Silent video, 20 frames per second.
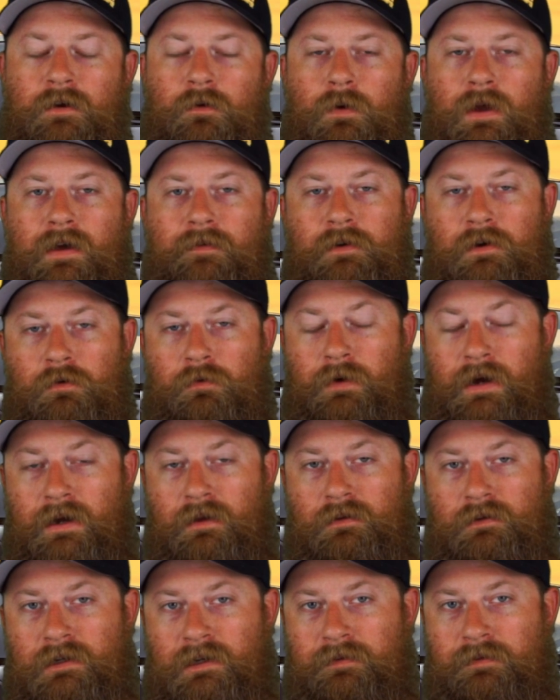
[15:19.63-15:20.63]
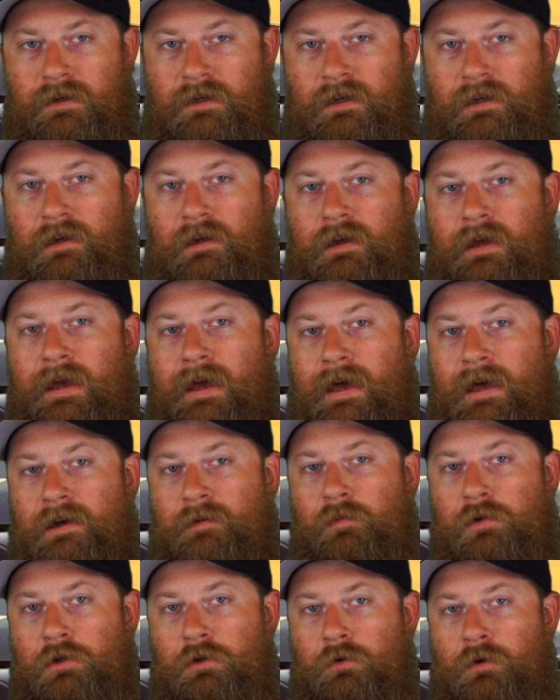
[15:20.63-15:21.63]
We have it in regular DVD
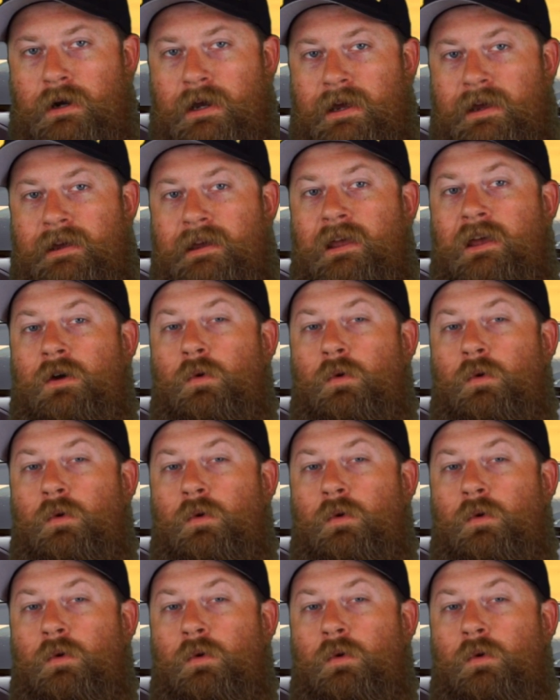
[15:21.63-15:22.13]
and Blu-ray.